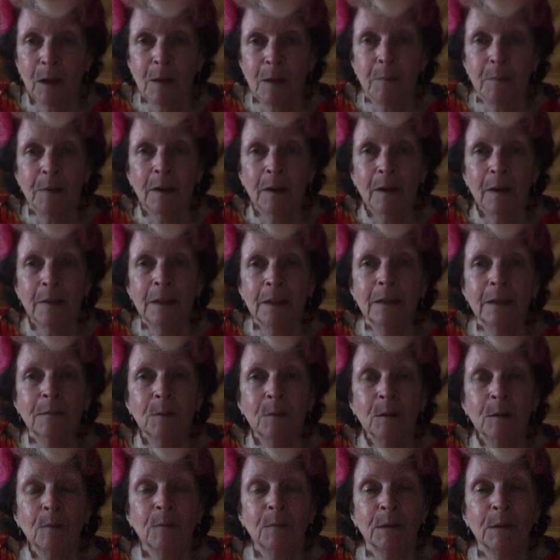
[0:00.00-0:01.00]
but I think
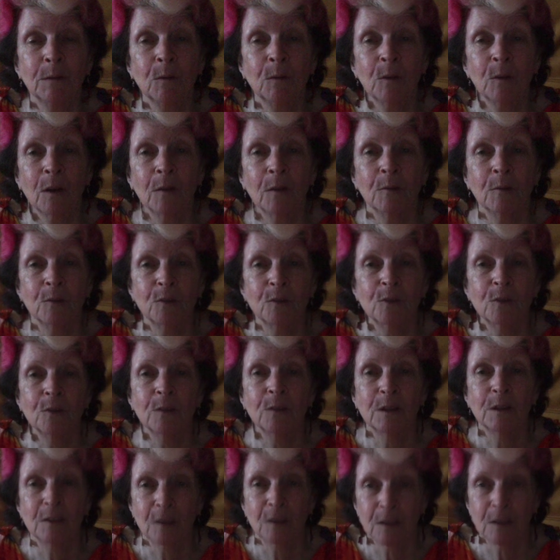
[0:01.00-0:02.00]
probably what I would do
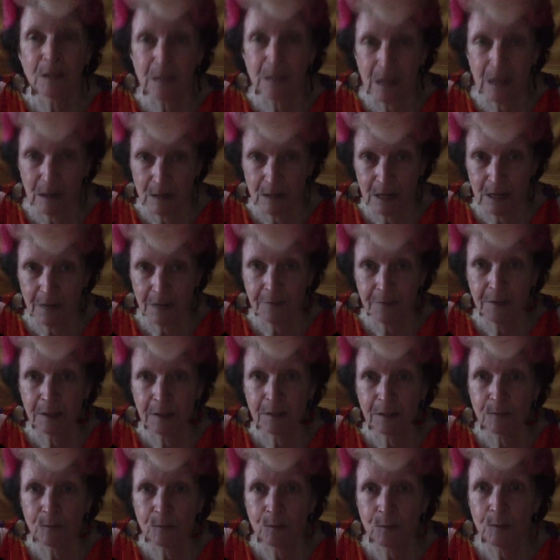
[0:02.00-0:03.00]
is I definitely
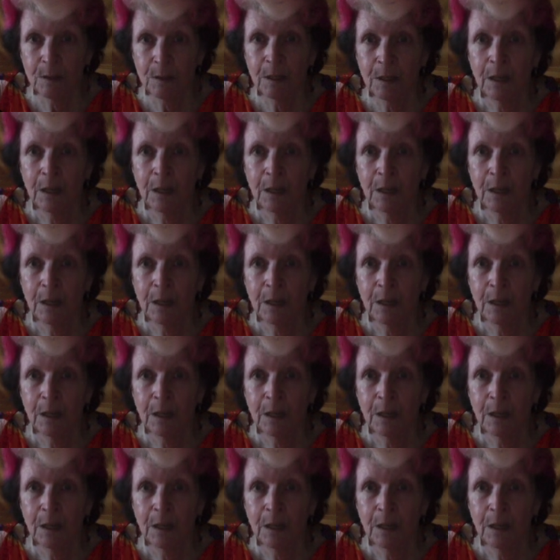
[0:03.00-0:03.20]
would